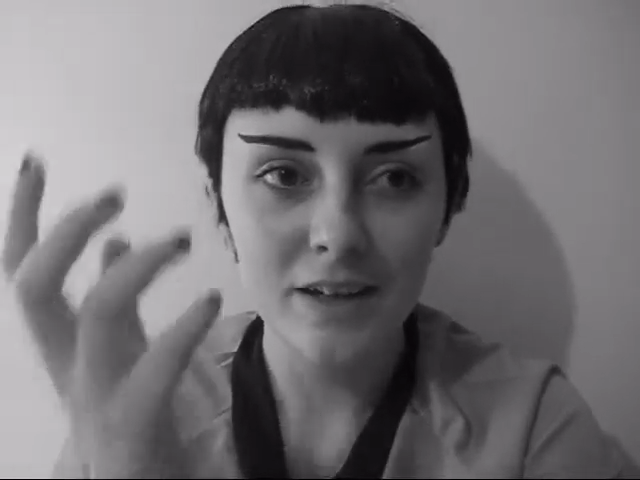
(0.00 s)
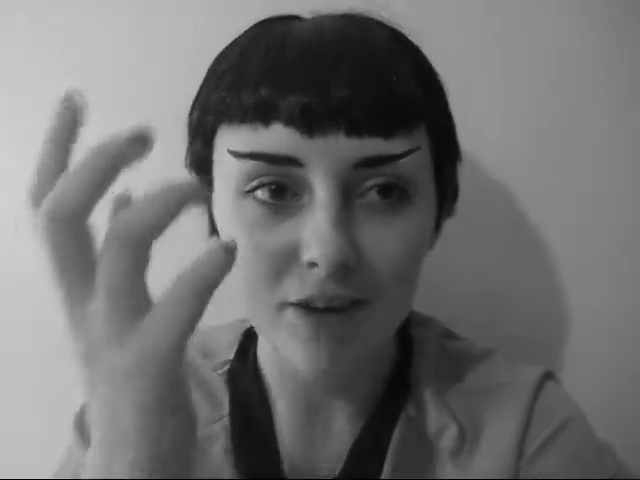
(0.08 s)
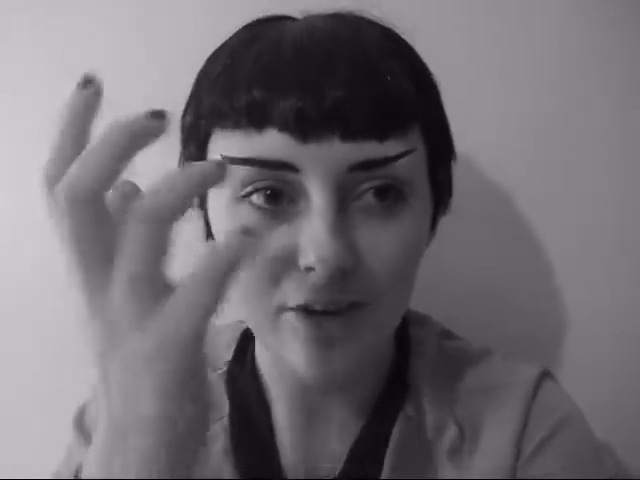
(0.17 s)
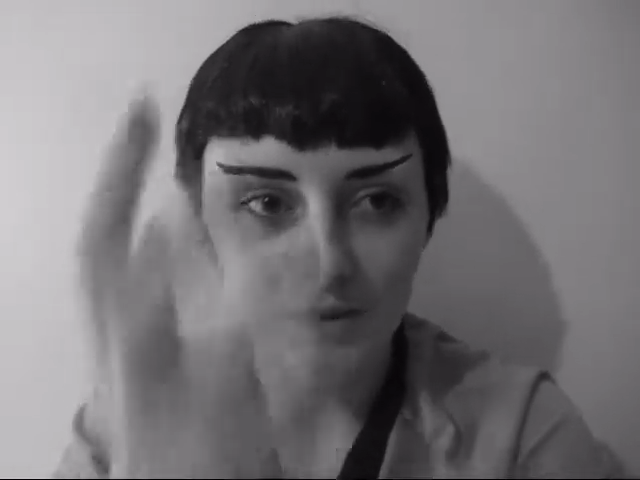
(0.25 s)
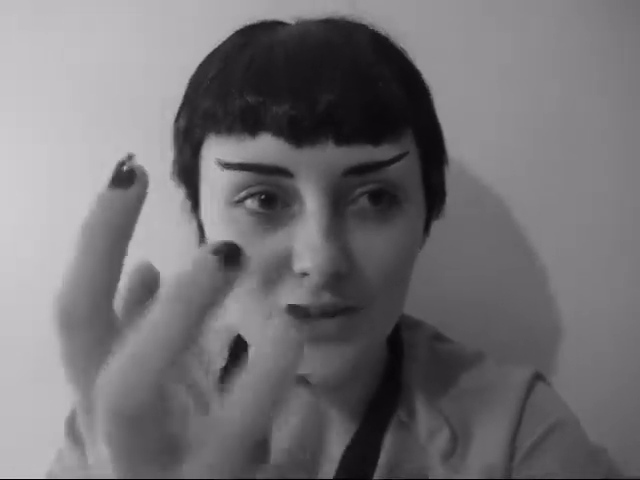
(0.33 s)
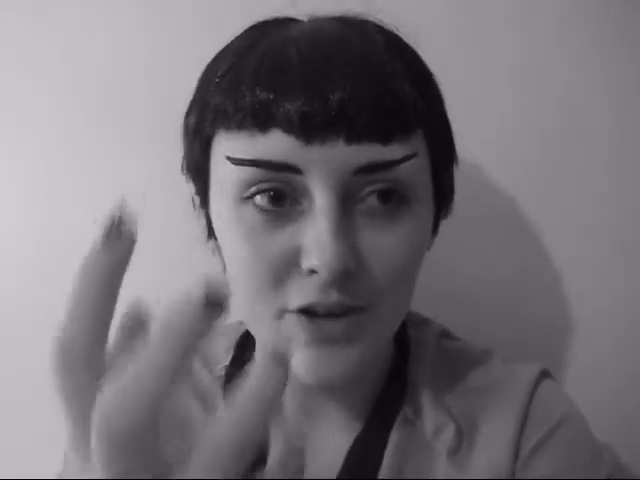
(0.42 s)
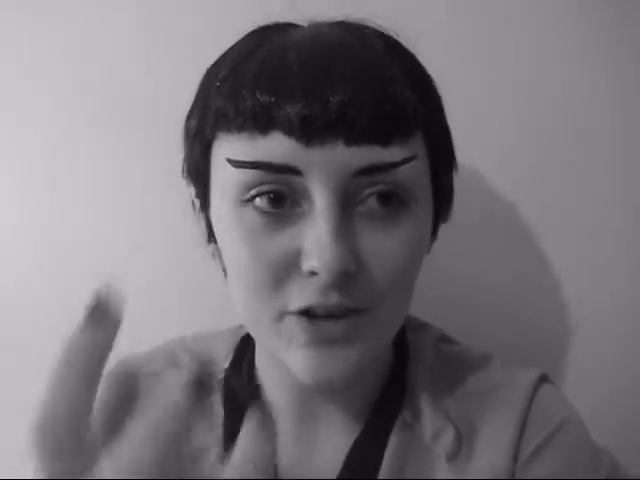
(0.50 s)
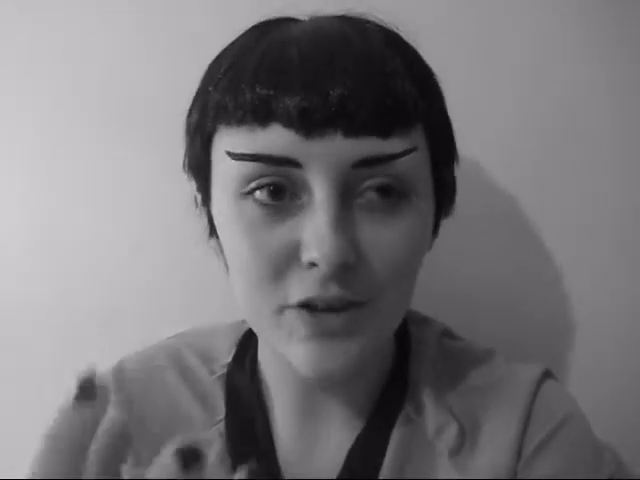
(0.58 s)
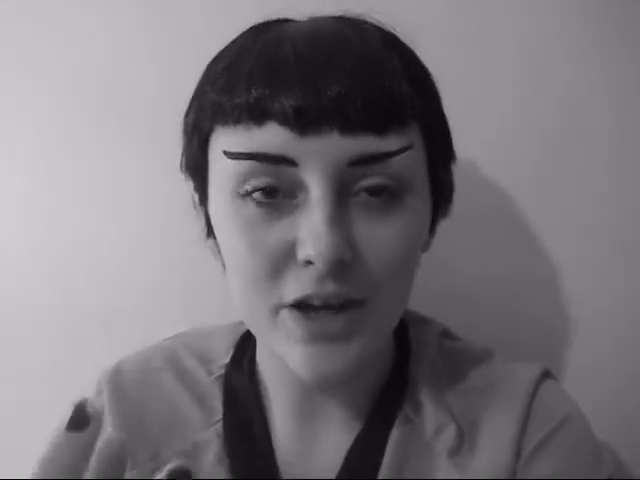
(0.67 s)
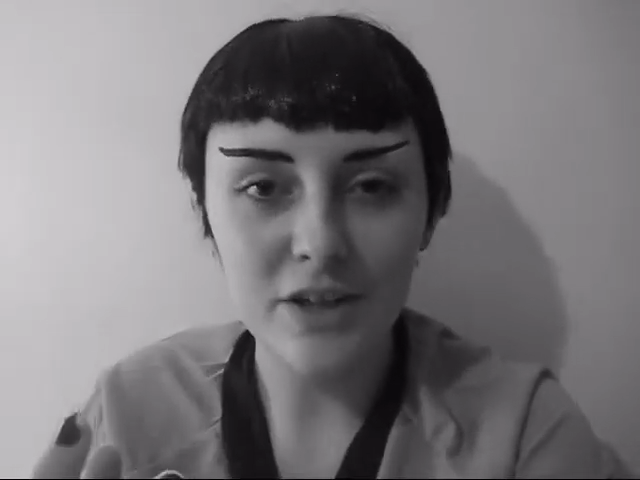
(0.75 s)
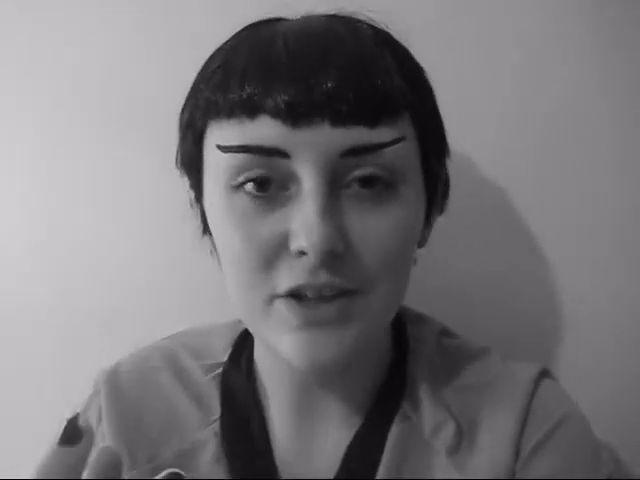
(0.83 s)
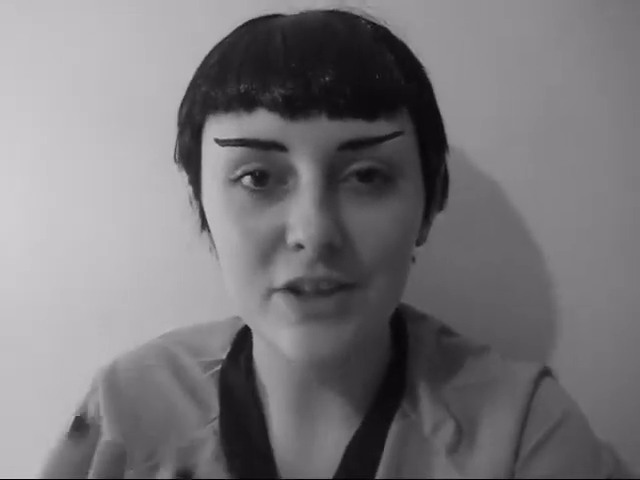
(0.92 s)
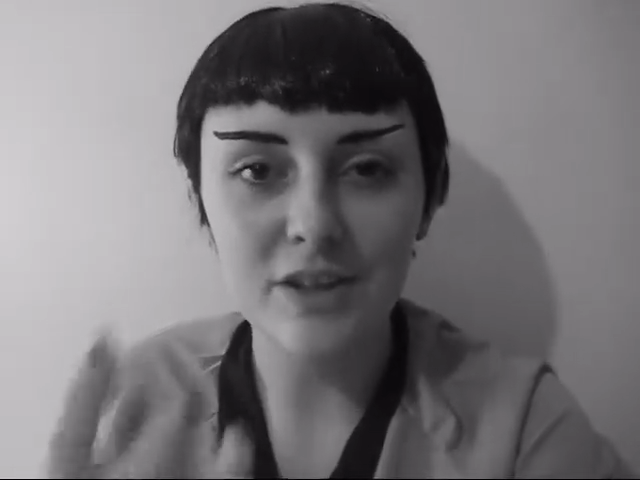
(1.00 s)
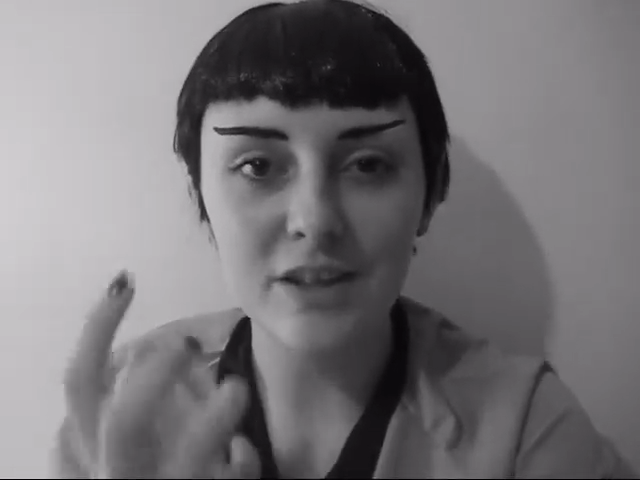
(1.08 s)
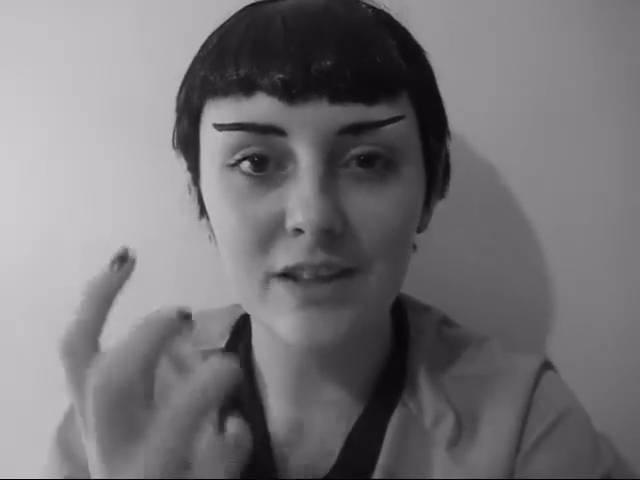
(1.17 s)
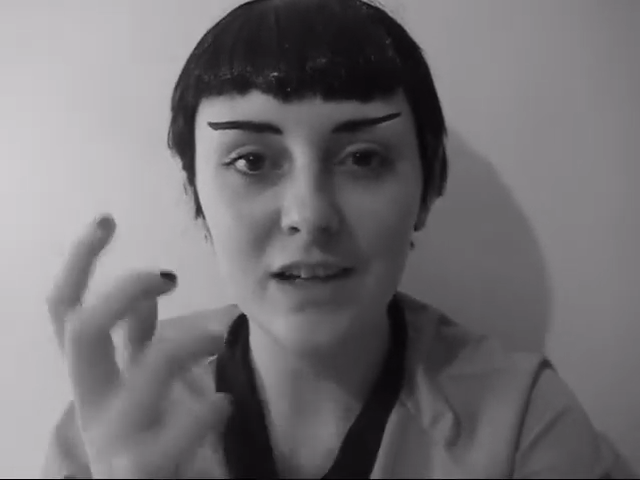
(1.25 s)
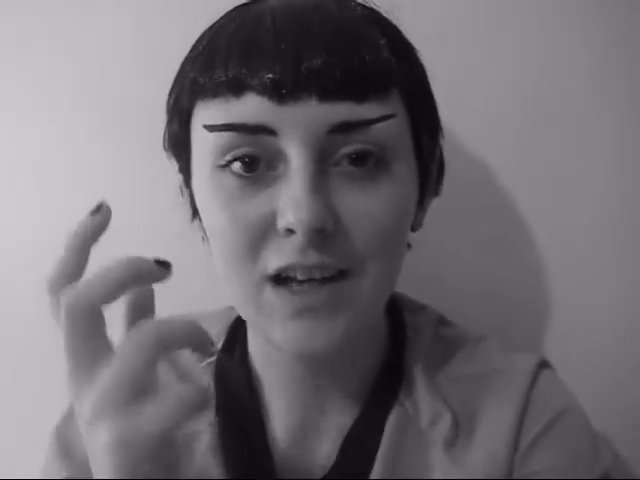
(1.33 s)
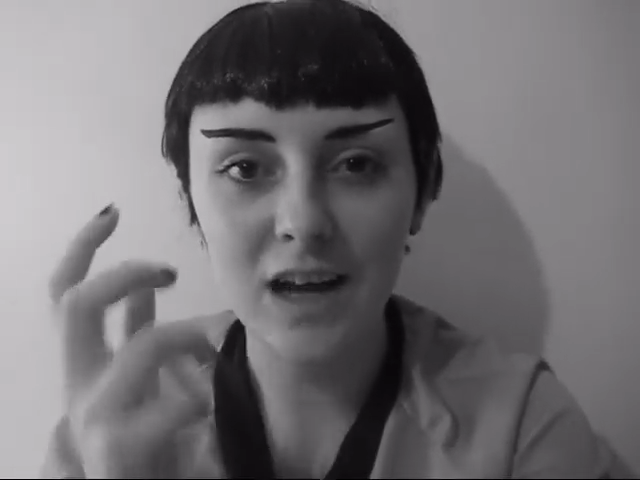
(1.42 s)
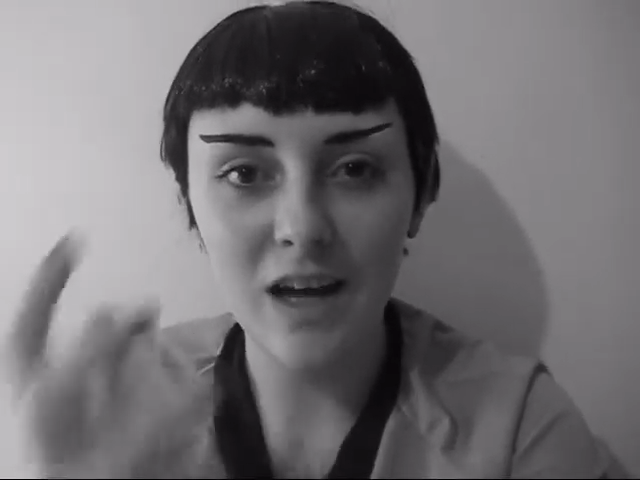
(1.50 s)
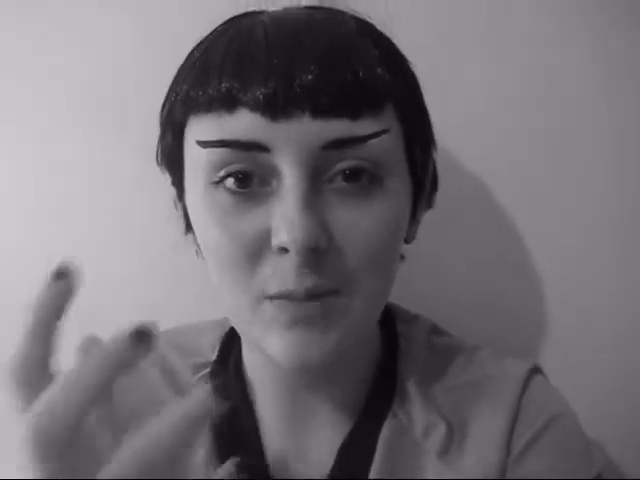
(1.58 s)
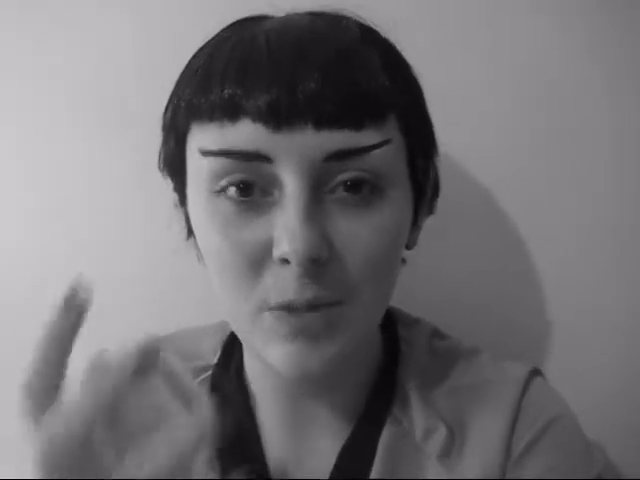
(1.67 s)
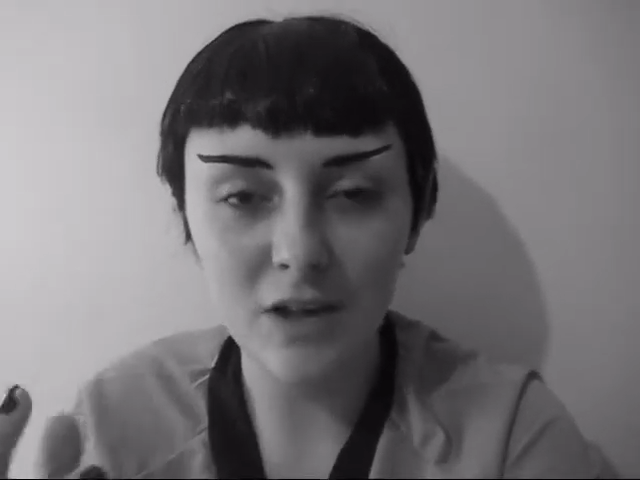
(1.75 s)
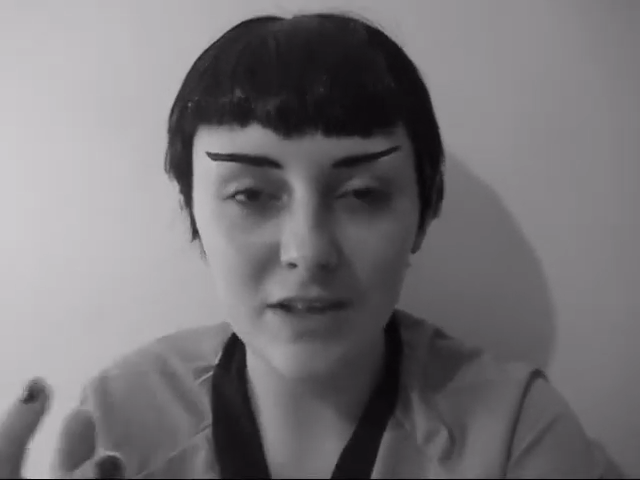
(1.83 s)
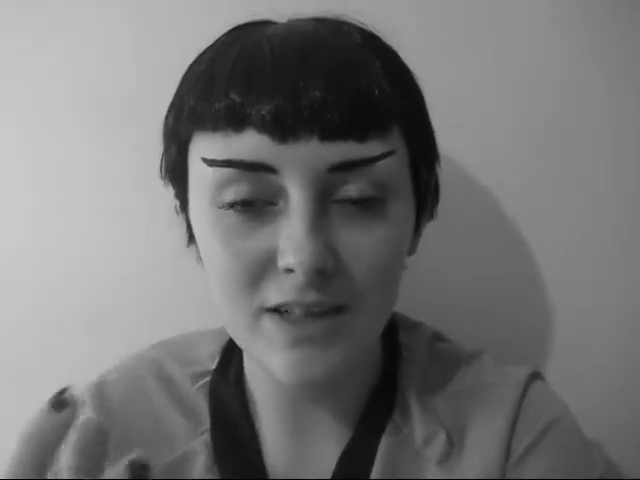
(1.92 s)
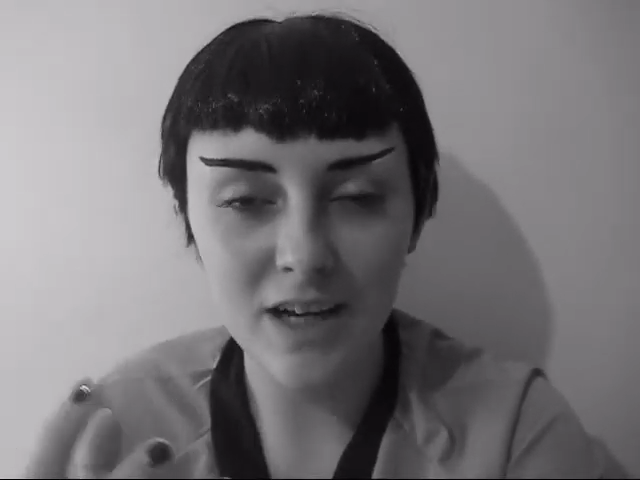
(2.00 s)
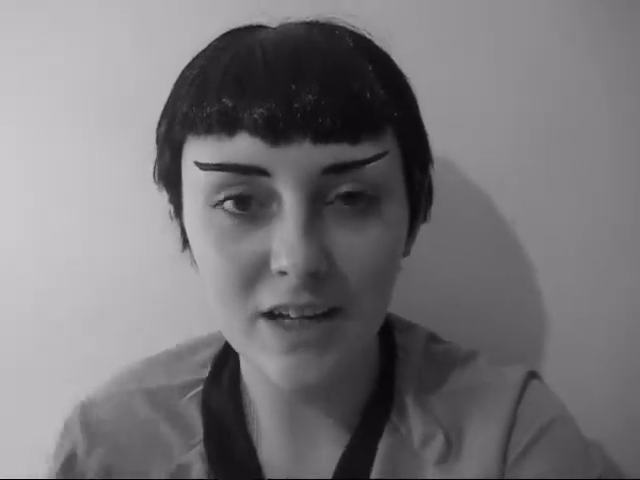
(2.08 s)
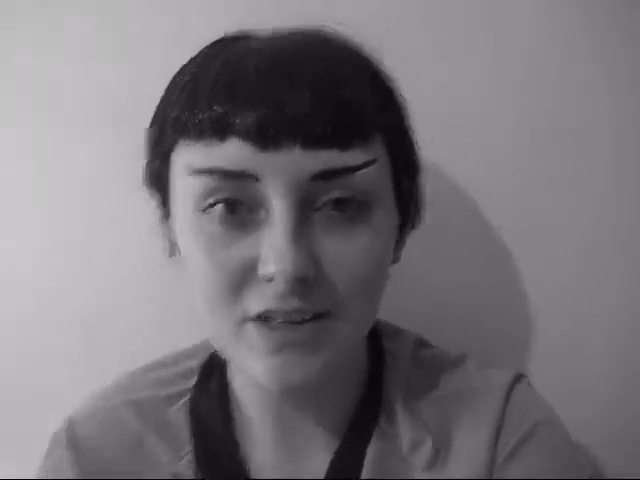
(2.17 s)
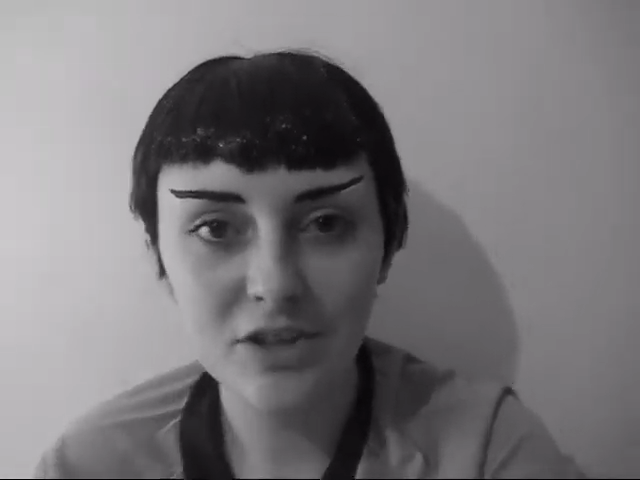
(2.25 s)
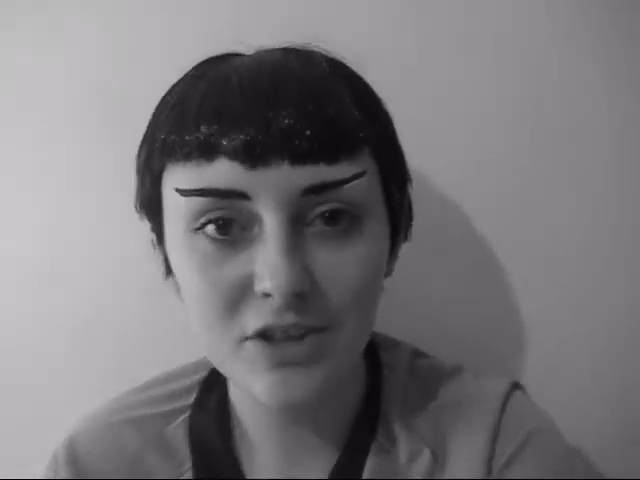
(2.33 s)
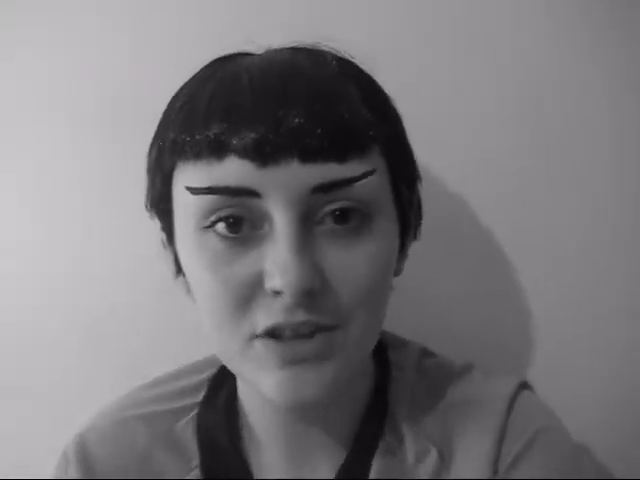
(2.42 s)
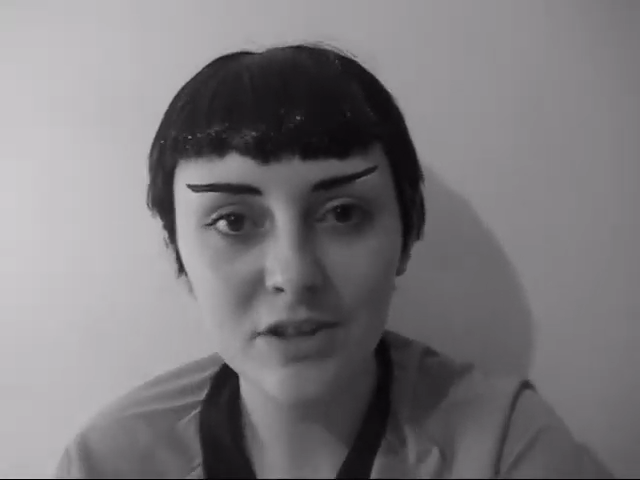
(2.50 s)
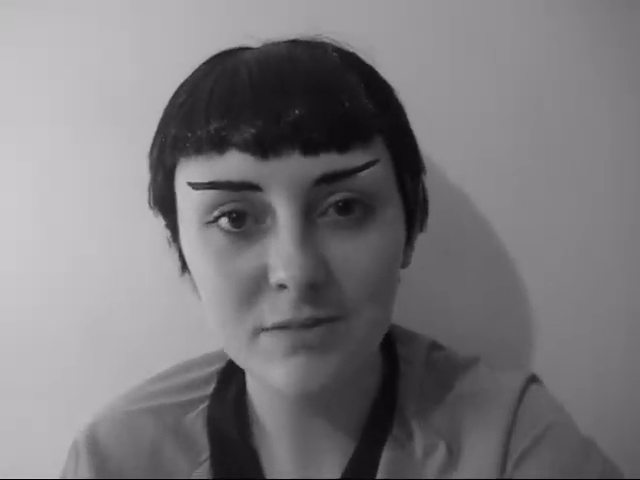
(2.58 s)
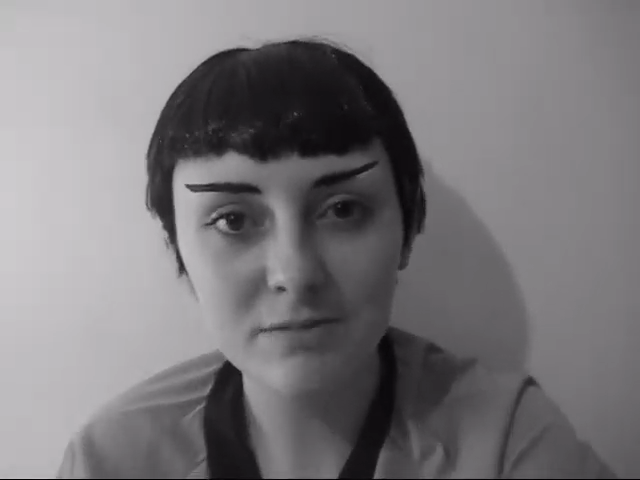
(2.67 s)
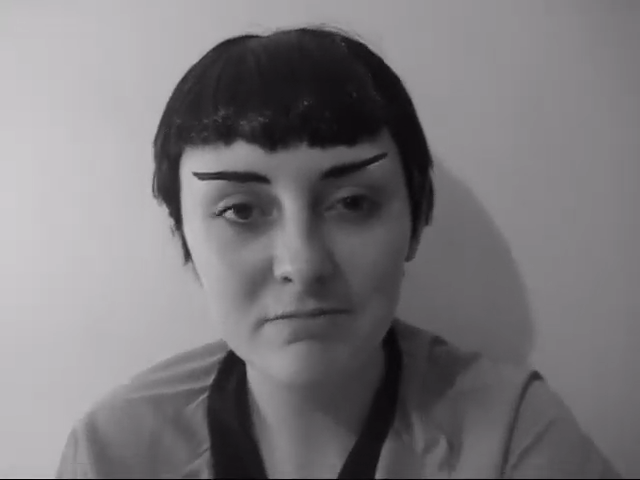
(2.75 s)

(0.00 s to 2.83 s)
third generation iPod Touch.